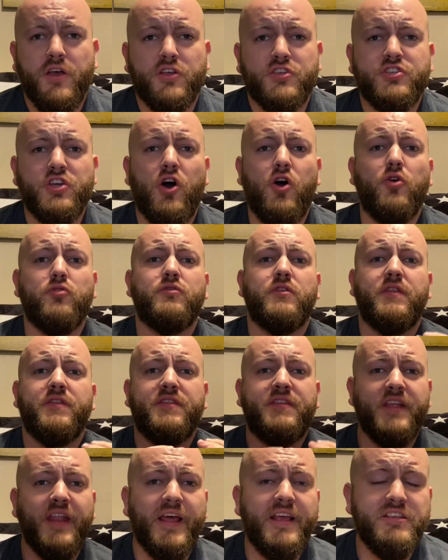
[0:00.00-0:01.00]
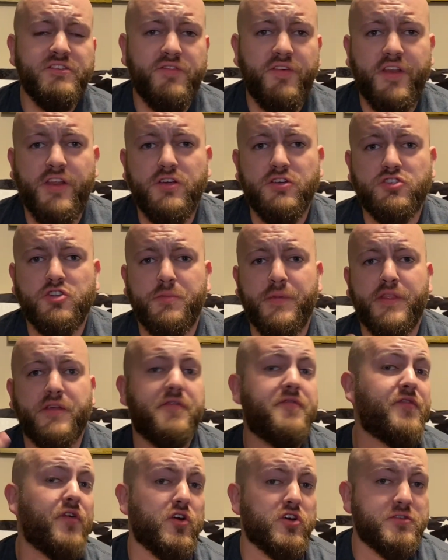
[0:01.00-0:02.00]
So today's video is going to be the
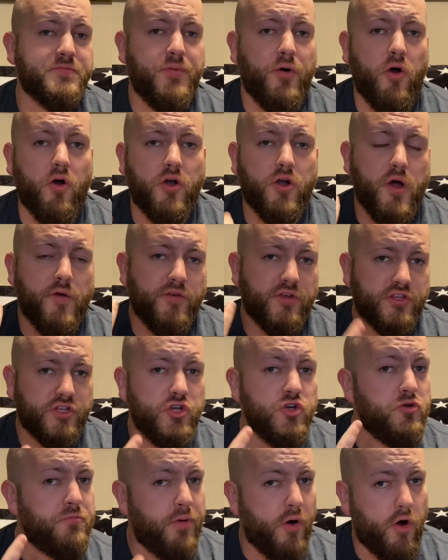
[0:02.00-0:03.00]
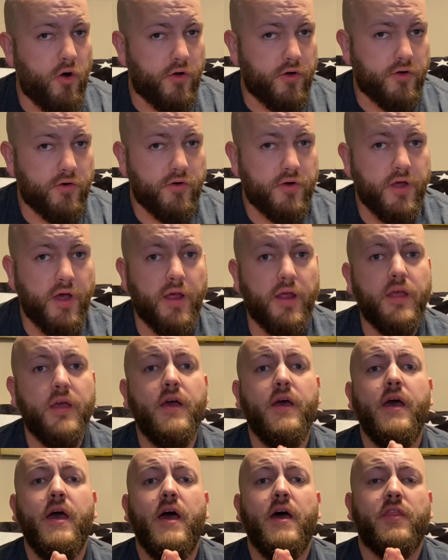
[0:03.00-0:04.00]
first part of a two-parter, okay?
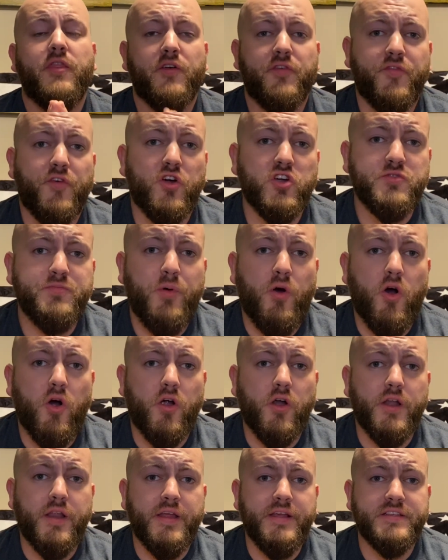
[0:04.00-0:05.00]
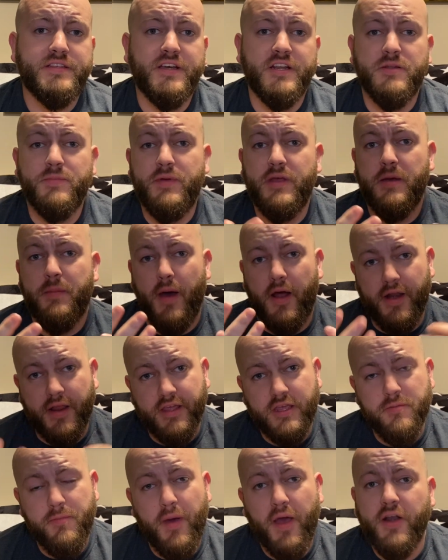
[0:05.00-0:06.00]
The first part is going to be about
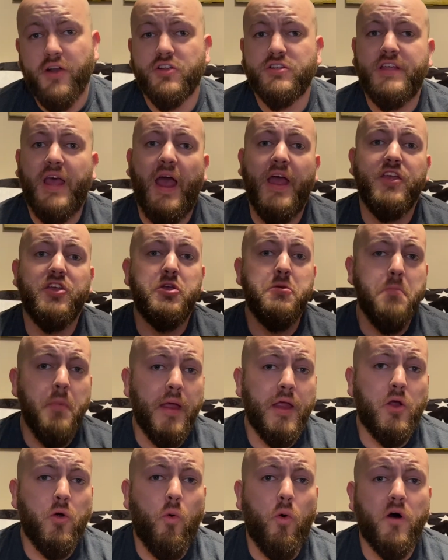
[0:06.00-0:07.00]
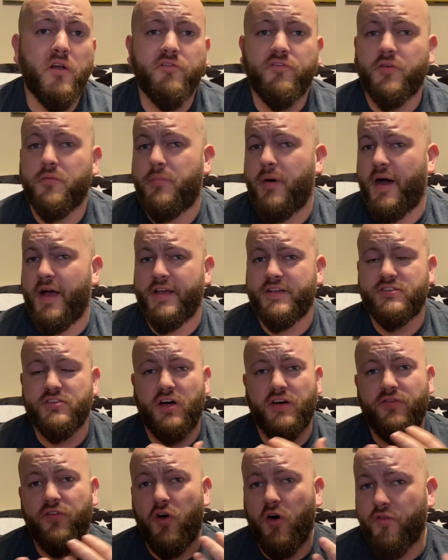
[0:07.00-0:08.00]
incubators, how you can make one from buying
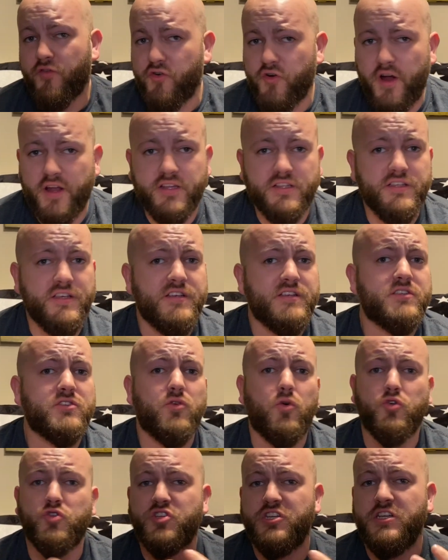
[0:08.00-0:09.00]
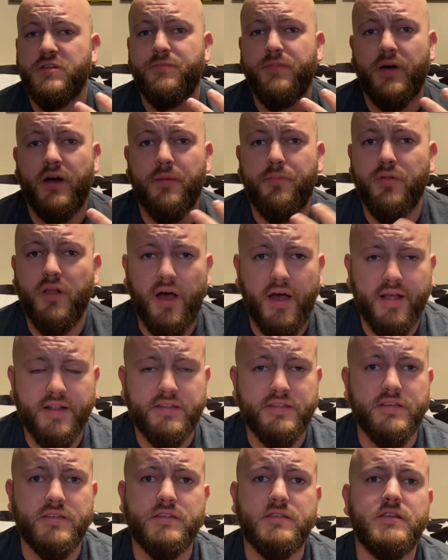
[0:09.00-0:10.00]
stuff off Craigslist or cheap
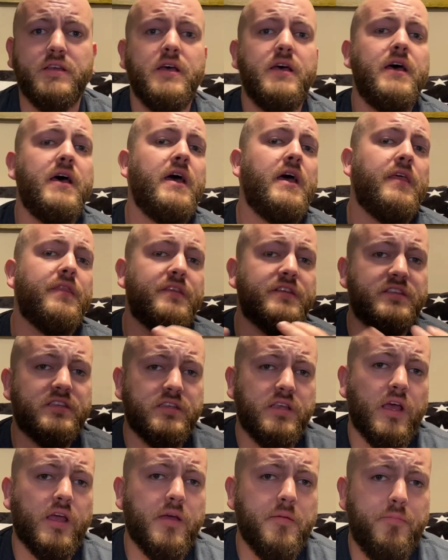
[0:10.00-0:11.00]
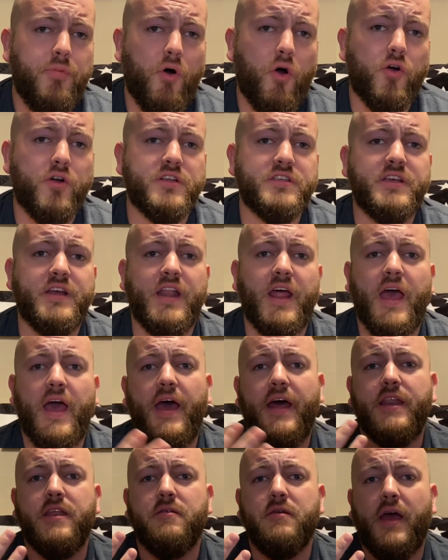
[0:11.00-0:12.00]
appliances. The second part is going to
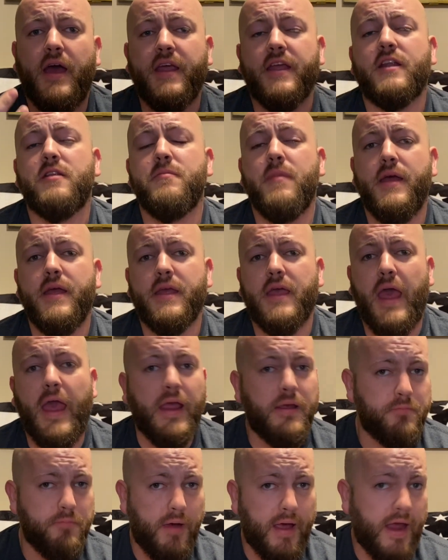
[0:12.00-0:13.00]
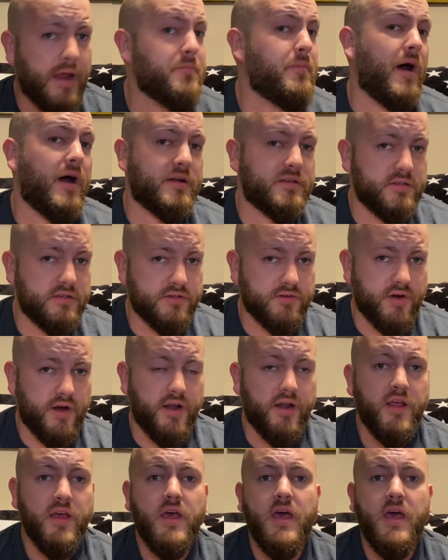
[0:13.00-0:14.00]
how you're going to make egg boxes,
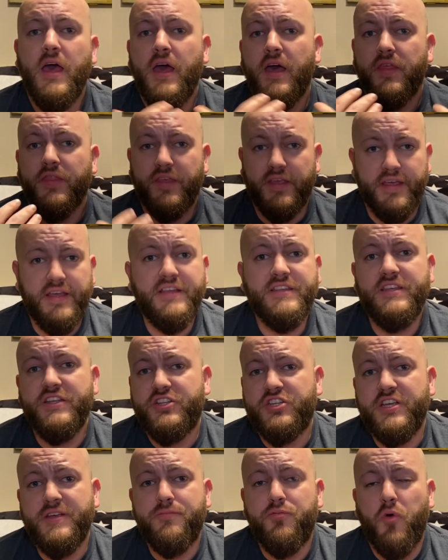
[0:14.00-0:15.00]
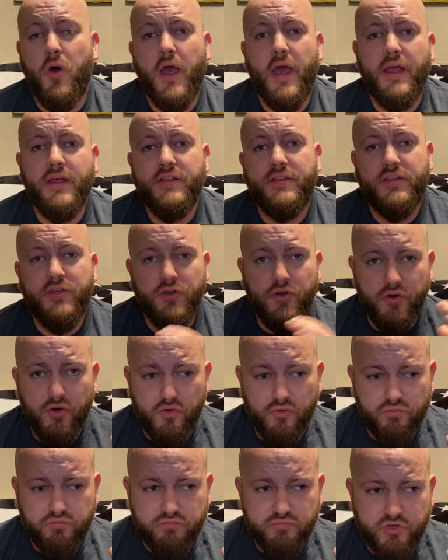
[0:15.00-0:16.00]
right? The easy, cheap way
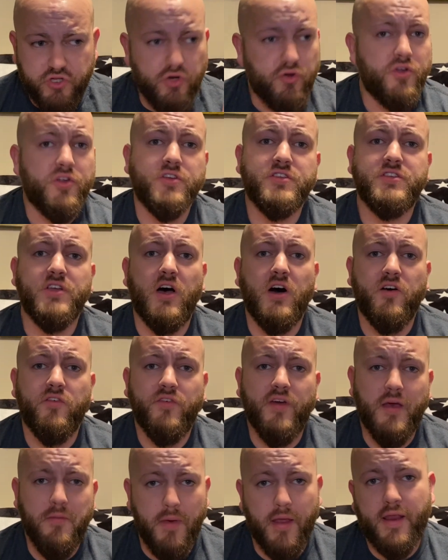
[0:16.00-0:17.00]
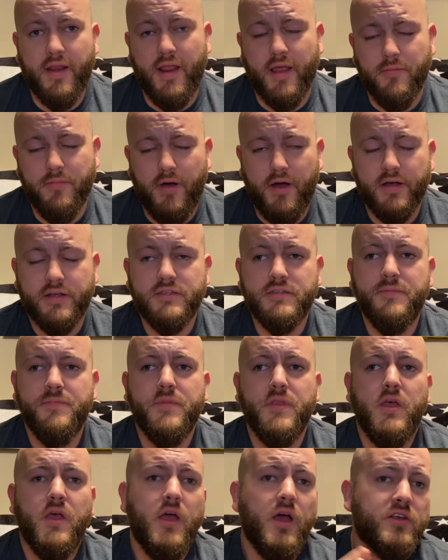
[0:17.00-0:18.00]
to do it yourself and make an egg box.
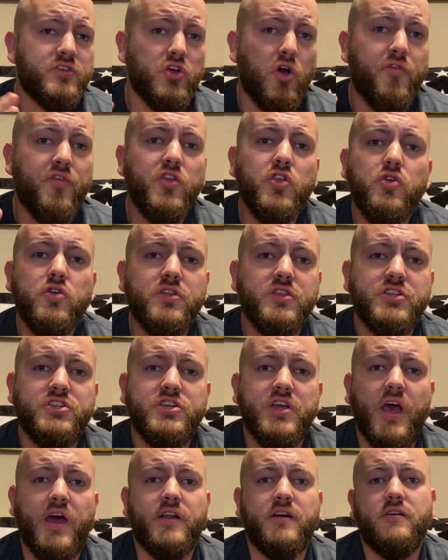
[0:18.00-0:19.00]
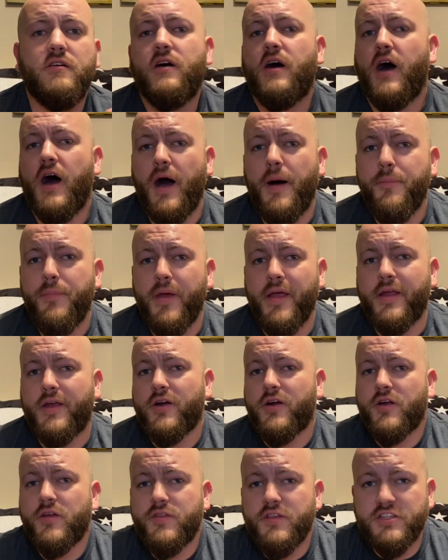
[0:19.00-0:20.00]
So if you're new to the channel, I'm
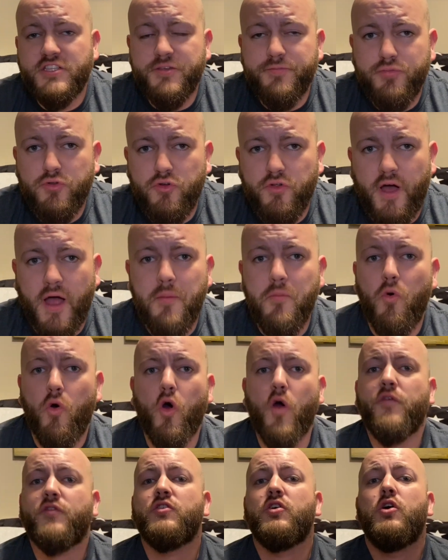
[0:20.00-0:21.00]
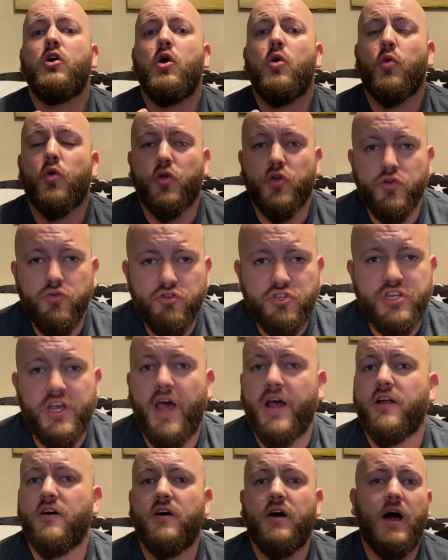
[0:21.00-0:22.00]
Baker. This is Blue Line Morphs. We're a new
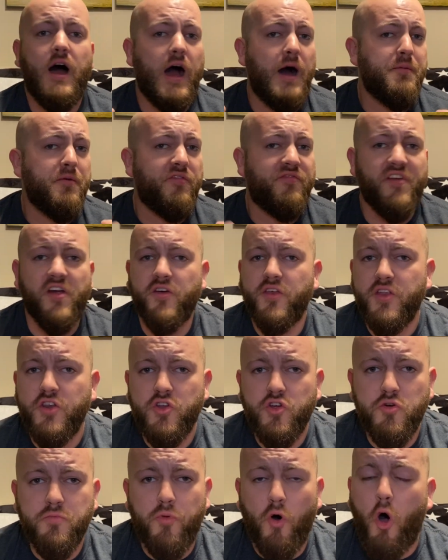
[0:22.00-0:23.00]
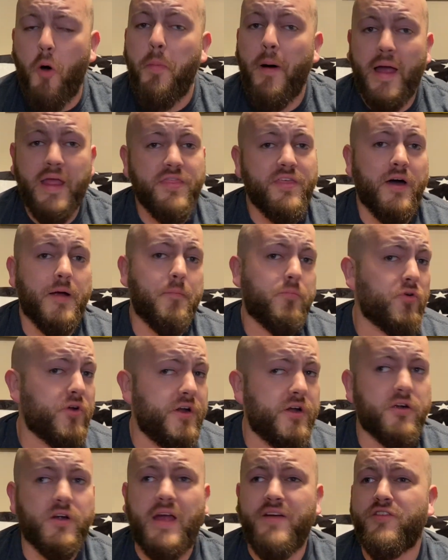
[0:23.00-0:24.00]
channel. I'm a fairly new ball python
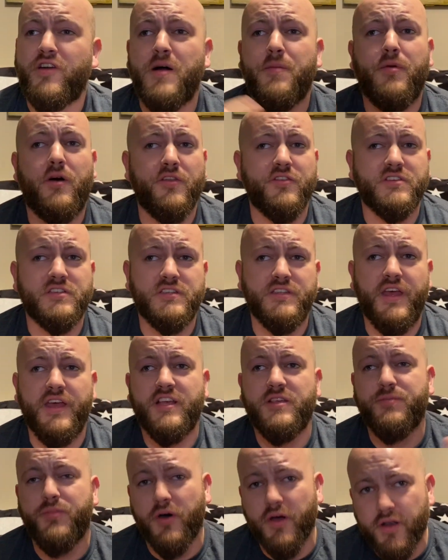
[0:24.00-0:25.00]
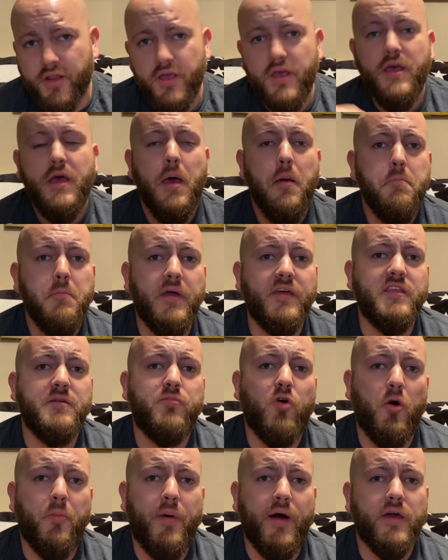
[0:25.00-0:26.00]
breeder. I have a couple other snakes, but mainly
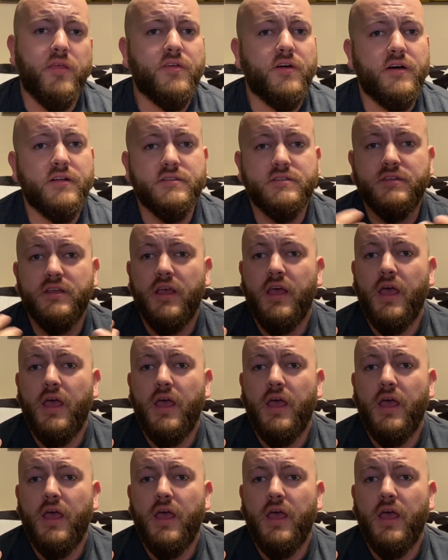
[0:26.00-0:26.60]
ball pythons.